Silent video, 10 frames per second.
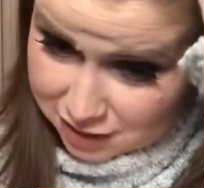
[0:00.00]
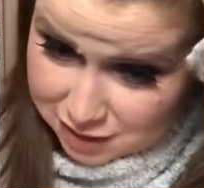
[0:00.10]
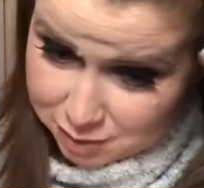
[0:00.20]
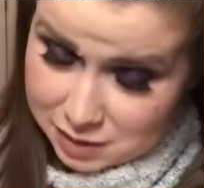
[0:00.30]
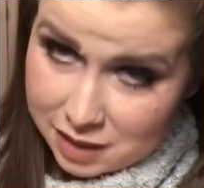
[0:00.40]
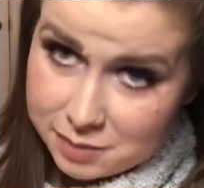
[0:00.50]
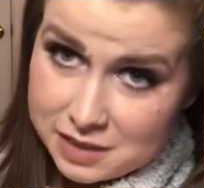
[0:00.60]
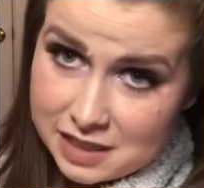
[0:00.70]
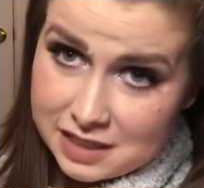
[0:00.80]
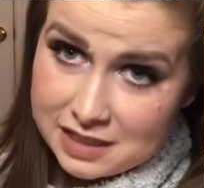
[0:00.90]
Sometimes
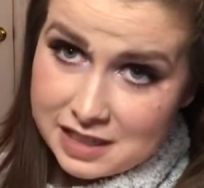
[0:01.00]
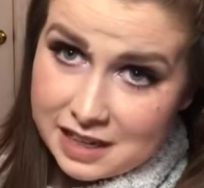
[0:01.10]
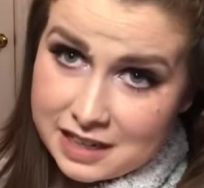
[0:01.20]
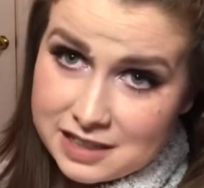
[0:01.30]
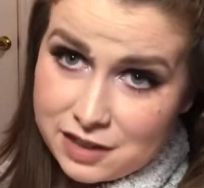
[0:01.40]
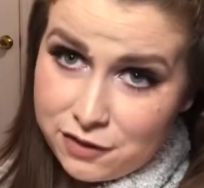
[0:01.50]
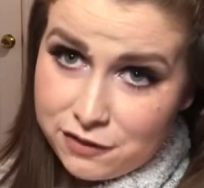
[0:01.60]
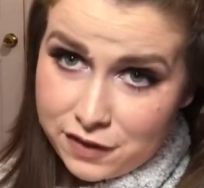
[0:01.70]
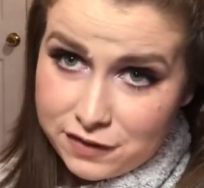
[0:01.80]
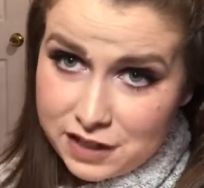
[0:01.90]
it takes
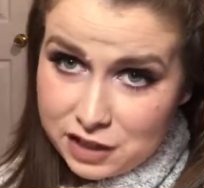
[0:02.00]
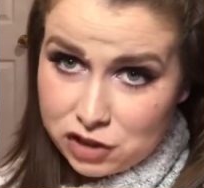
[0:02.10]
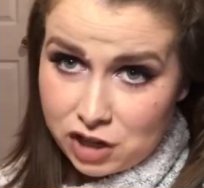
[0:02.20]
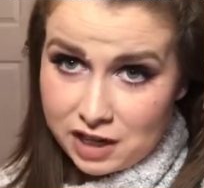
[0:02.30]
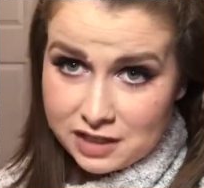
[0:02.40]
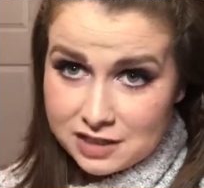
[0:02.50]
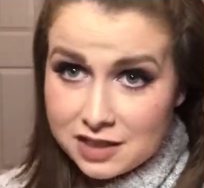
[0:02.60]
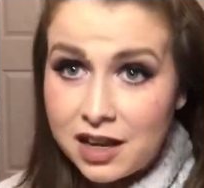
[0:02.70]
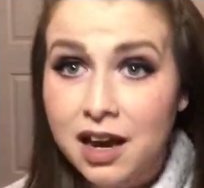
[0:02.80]
15 tries.